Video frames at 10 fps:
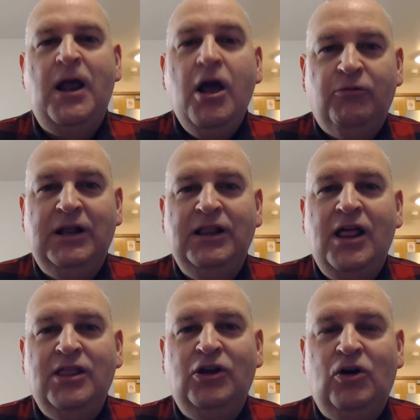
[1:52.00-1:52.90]

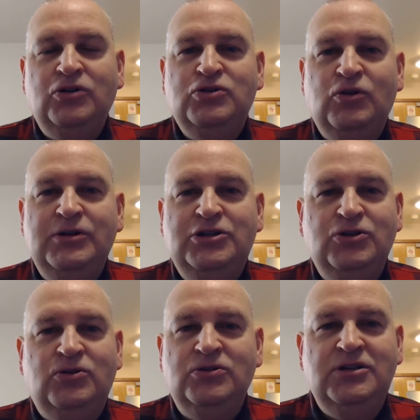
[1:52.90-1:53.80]
well, the long story
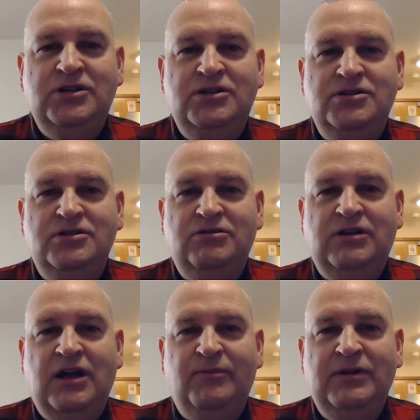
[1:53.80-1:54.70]
short is you
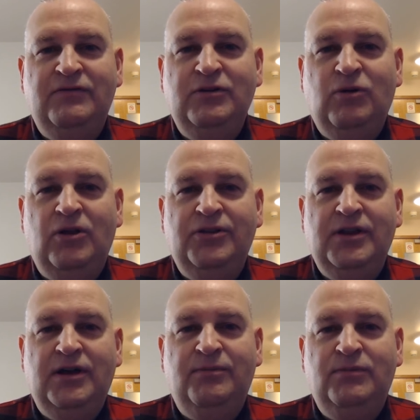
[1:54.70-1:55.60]
can have them if you want
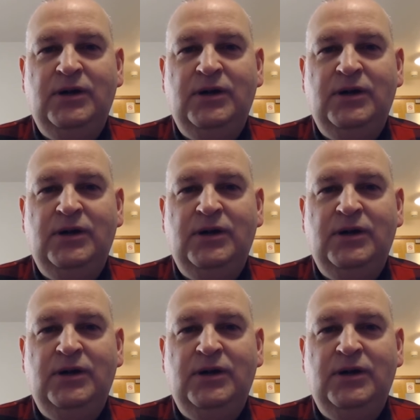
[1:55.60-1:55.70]
them,